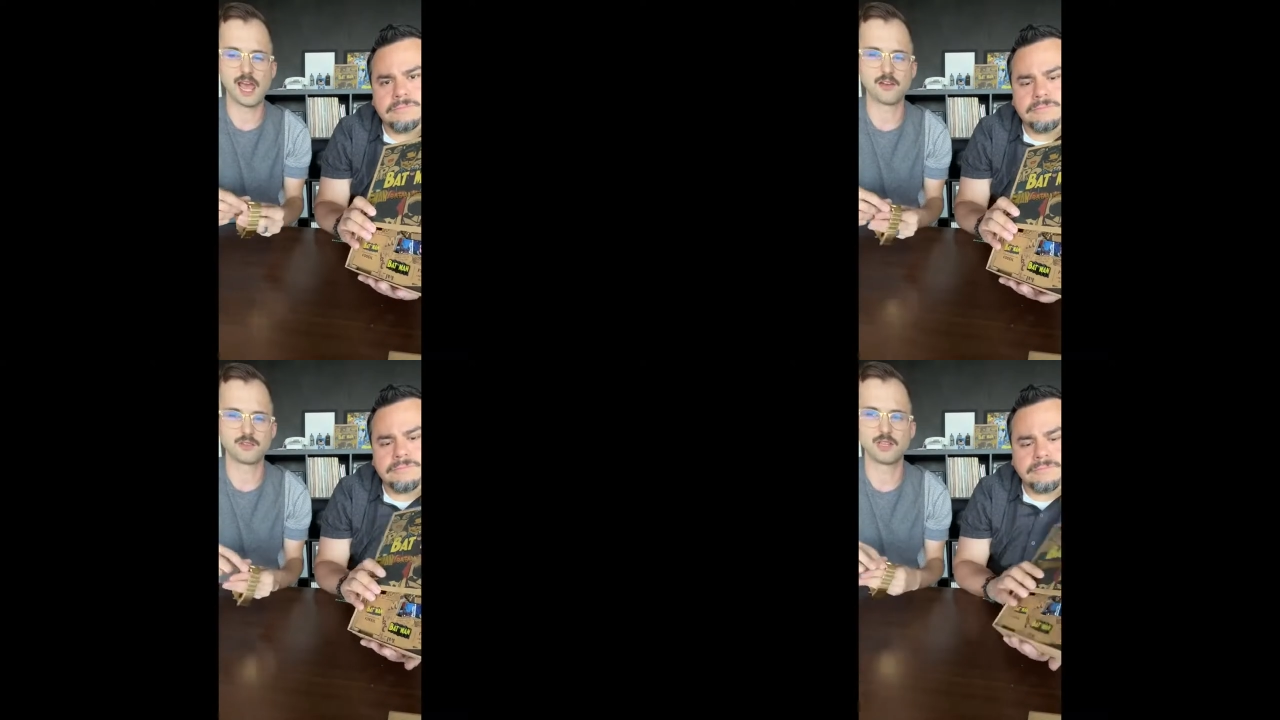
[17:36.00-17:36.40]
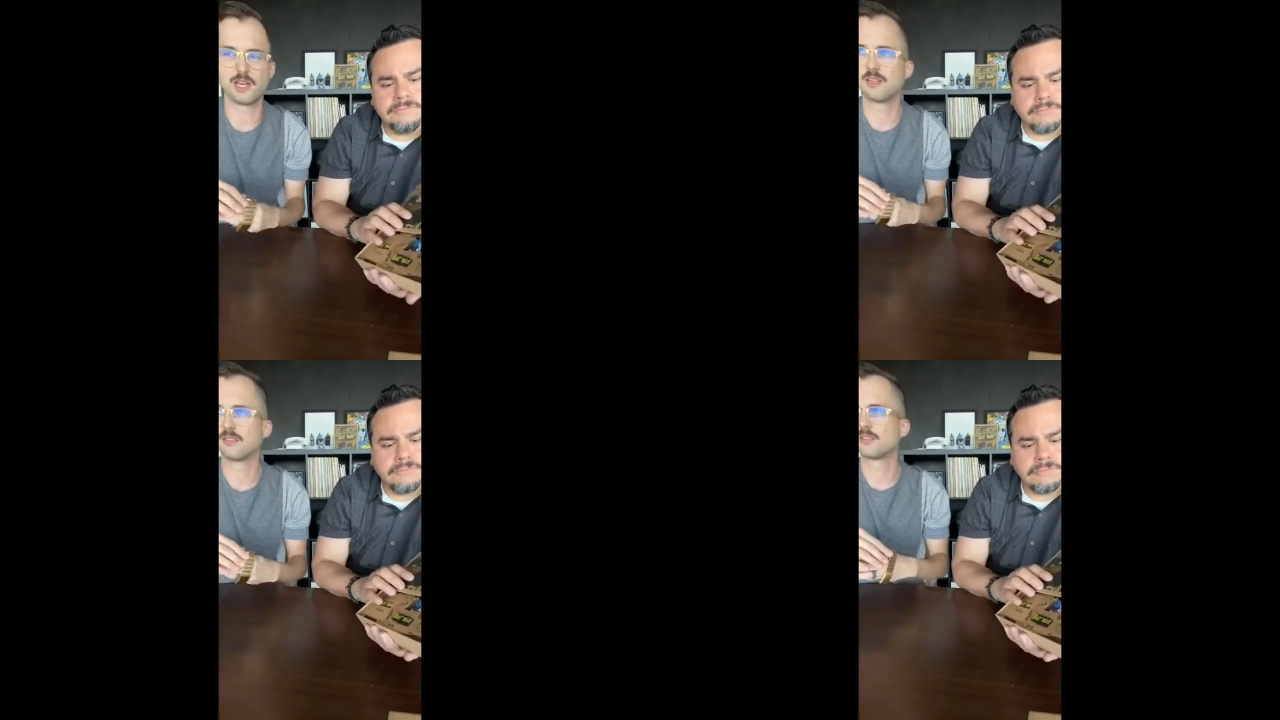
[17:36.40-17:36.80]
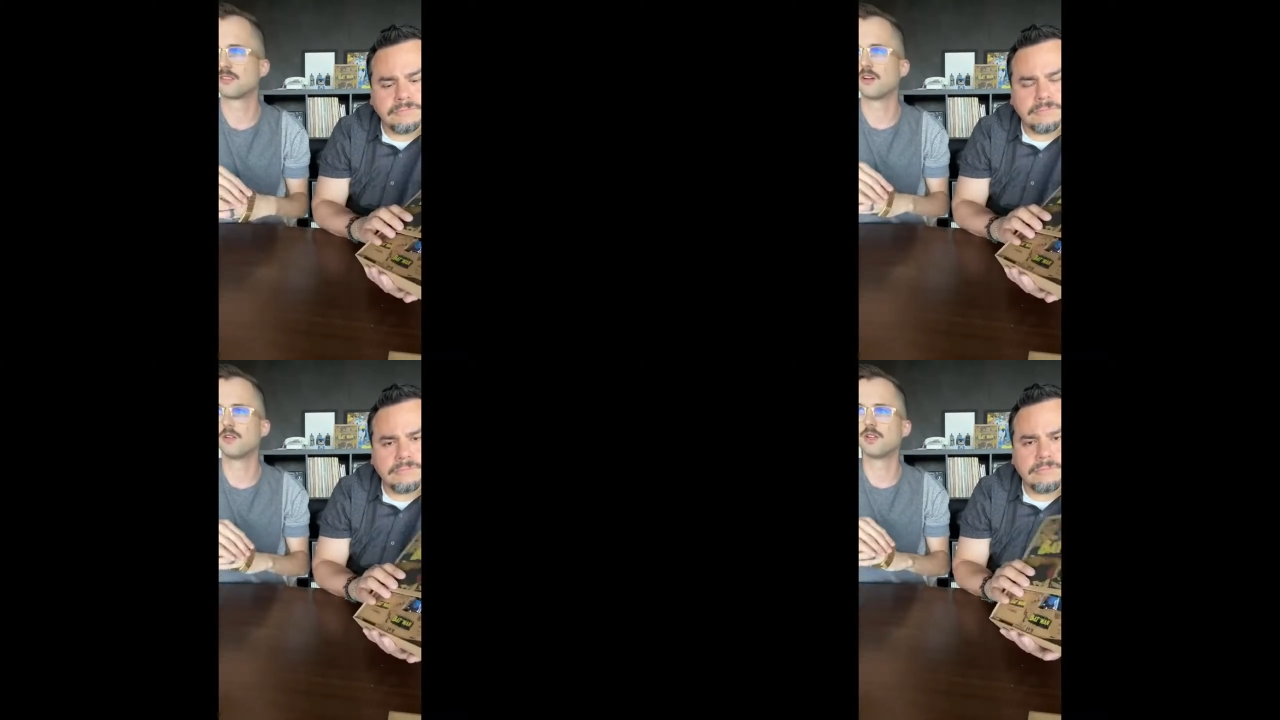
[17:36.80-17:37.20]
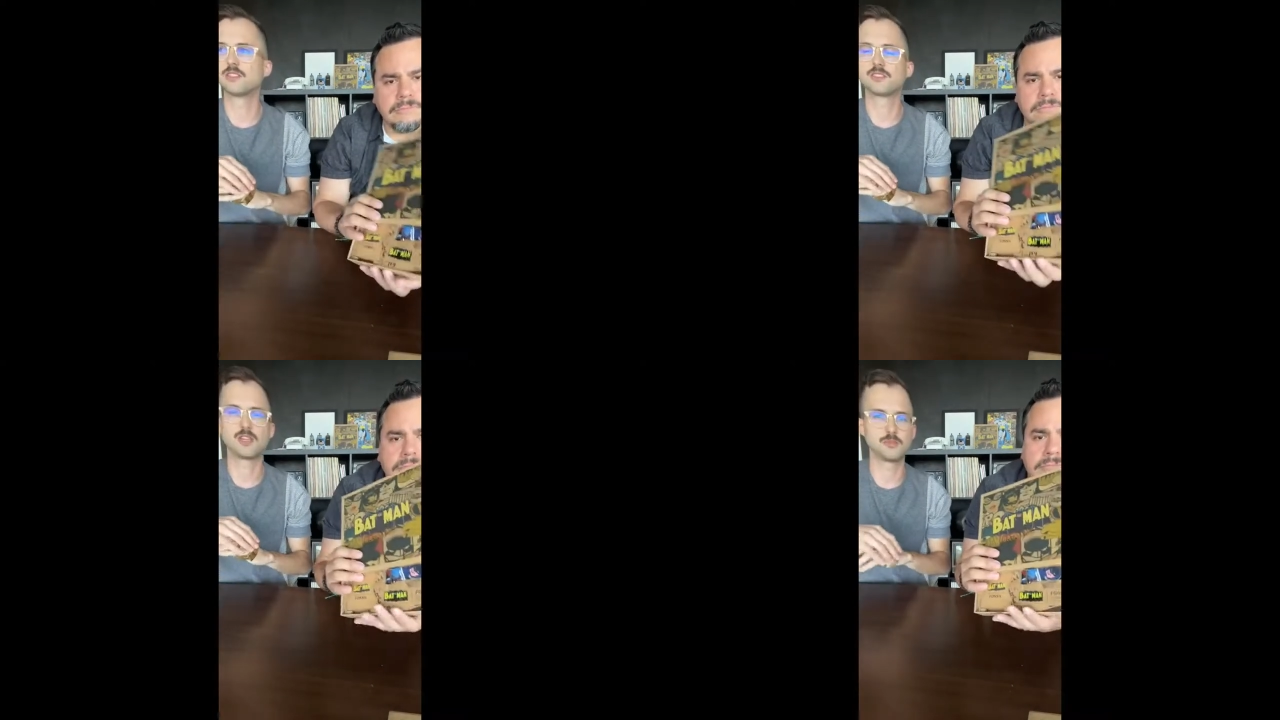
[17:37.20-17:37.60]
Speaker 1: after that. So it
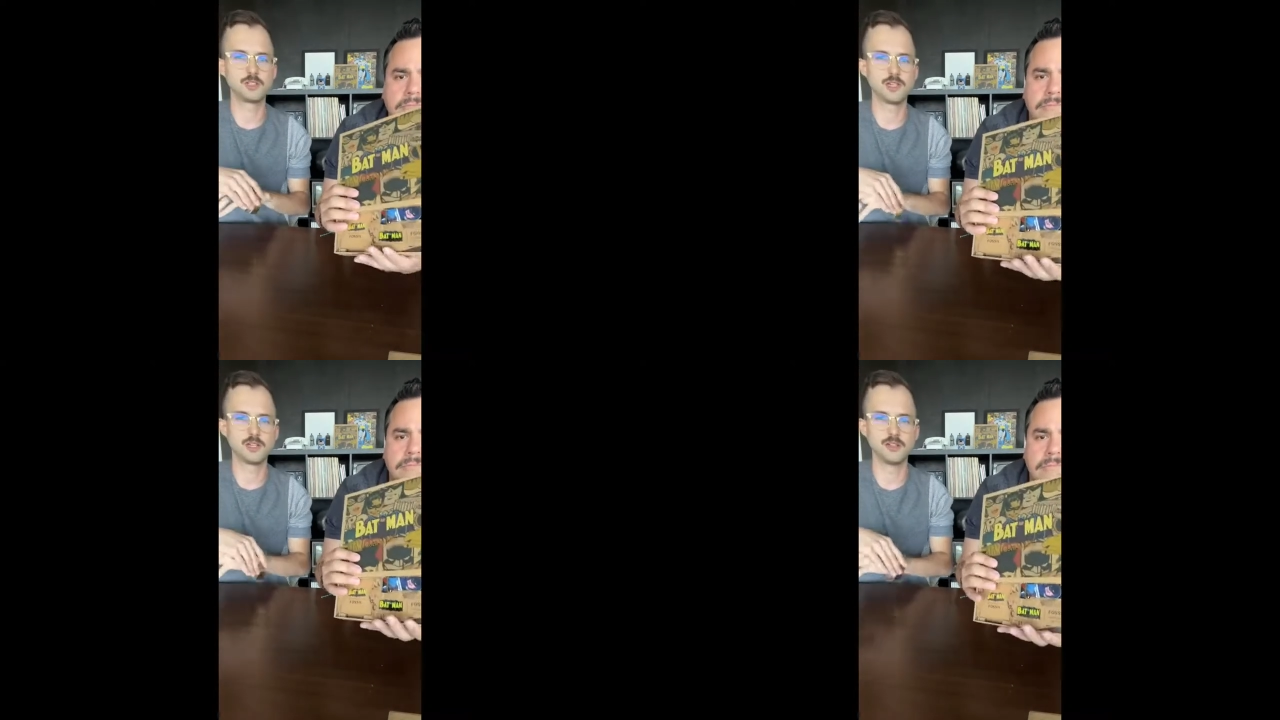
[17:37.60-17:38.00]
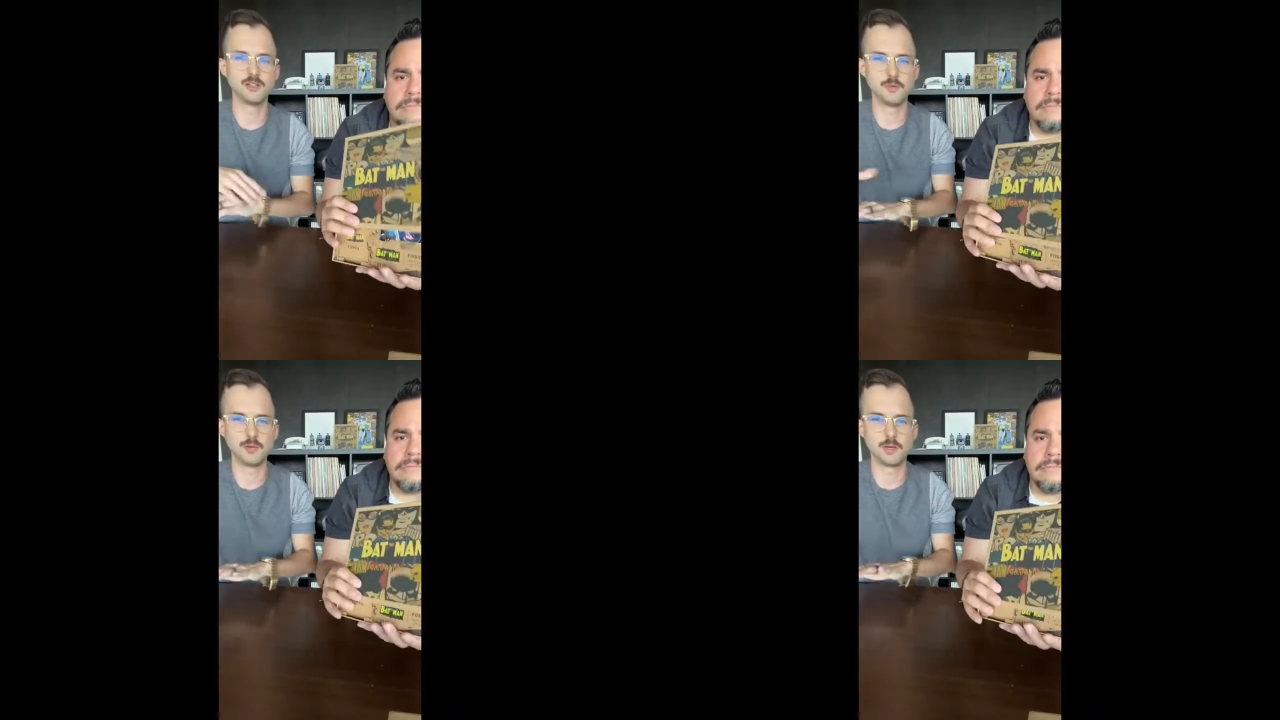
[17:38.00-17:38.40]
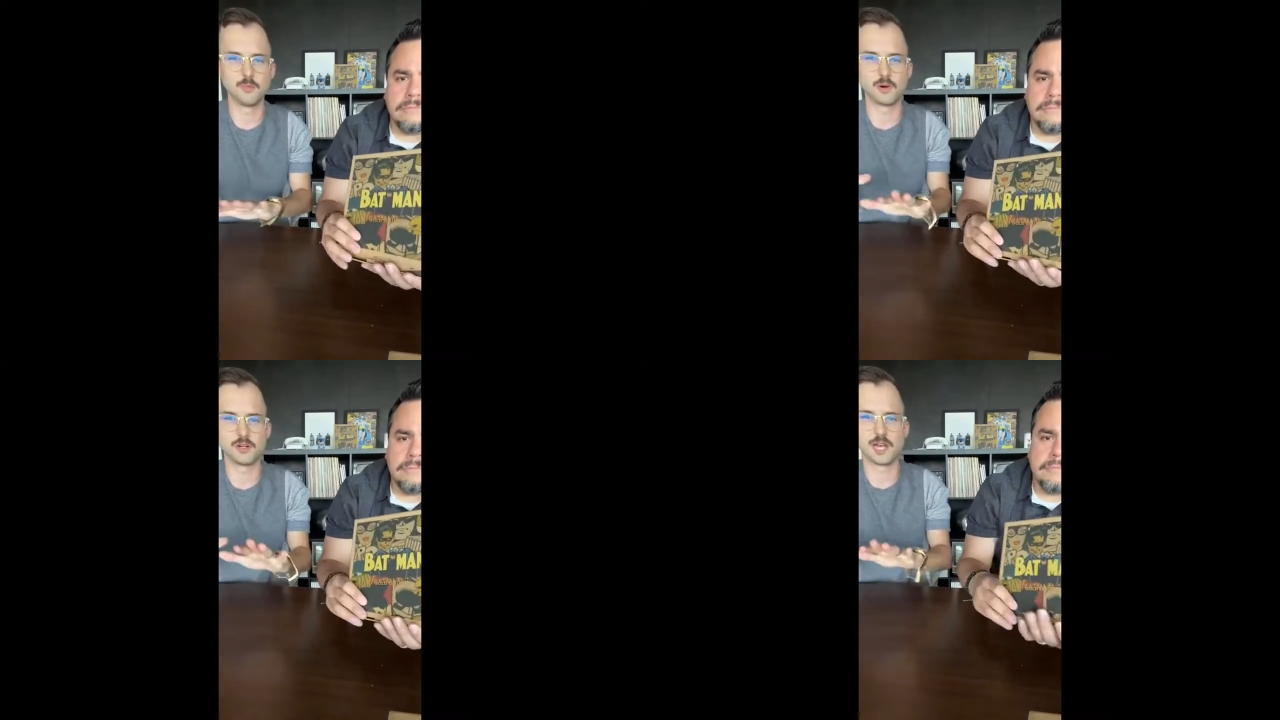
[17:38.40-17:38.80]
just helps you get a little bit more